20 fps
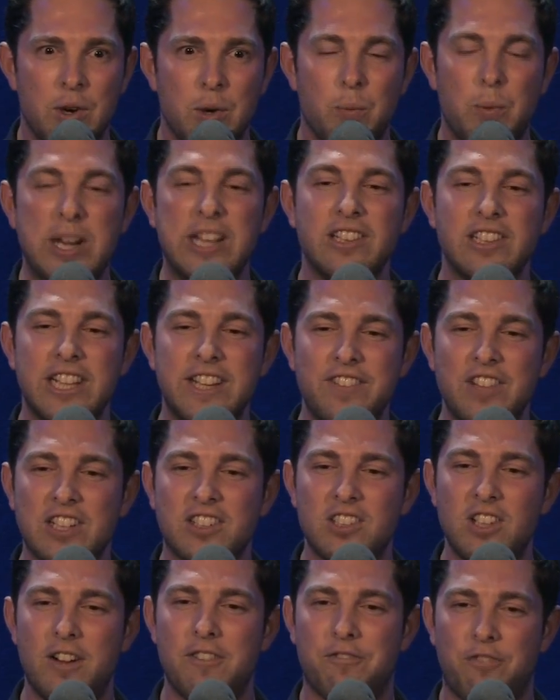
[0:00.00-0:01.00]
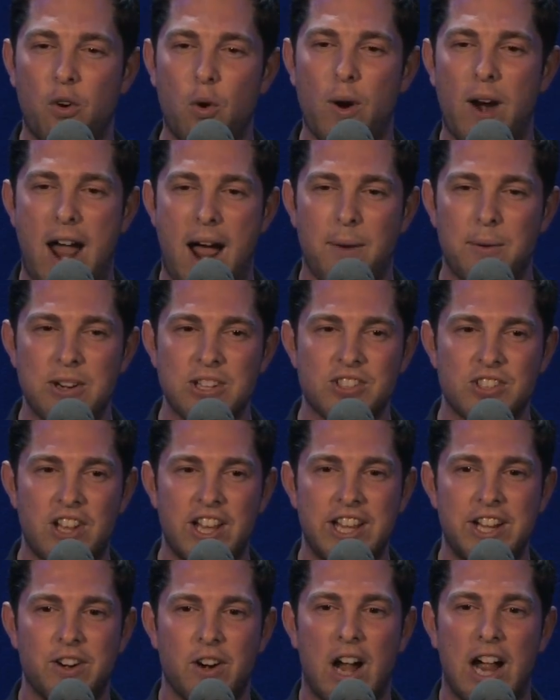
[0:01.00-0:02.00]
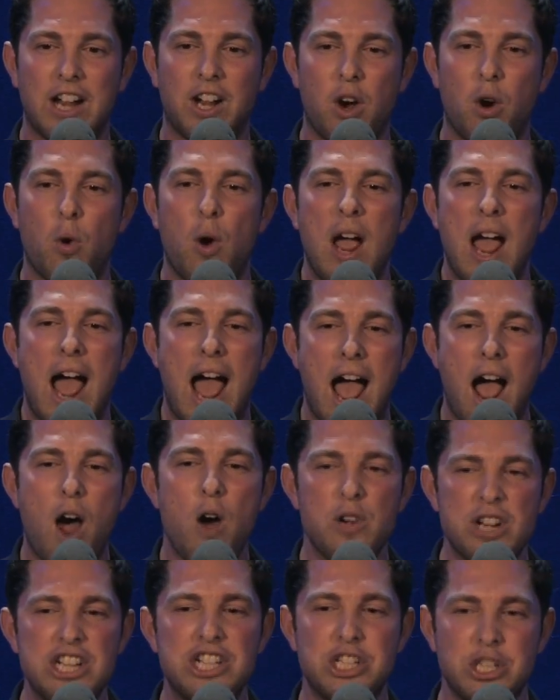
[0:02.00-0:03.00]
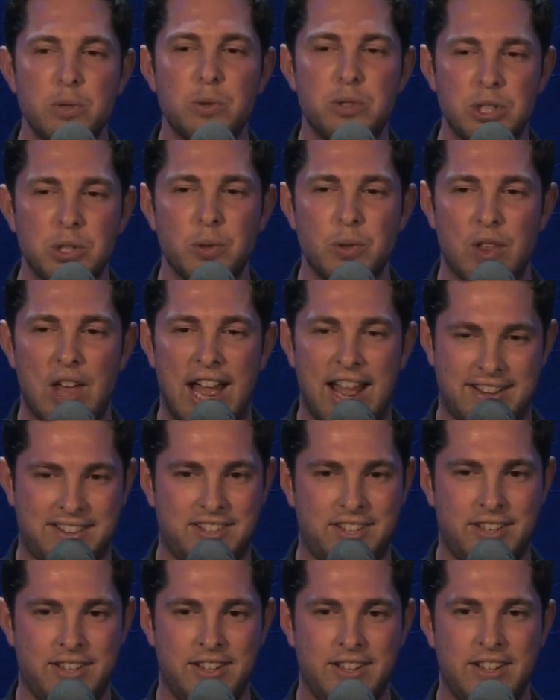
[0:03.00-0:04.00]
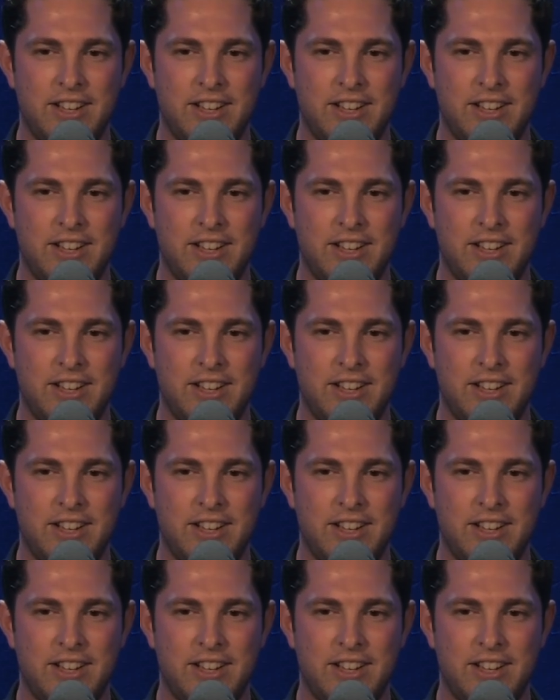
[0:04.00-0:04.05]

We leave the club 4 hours later. I go, how did you do that?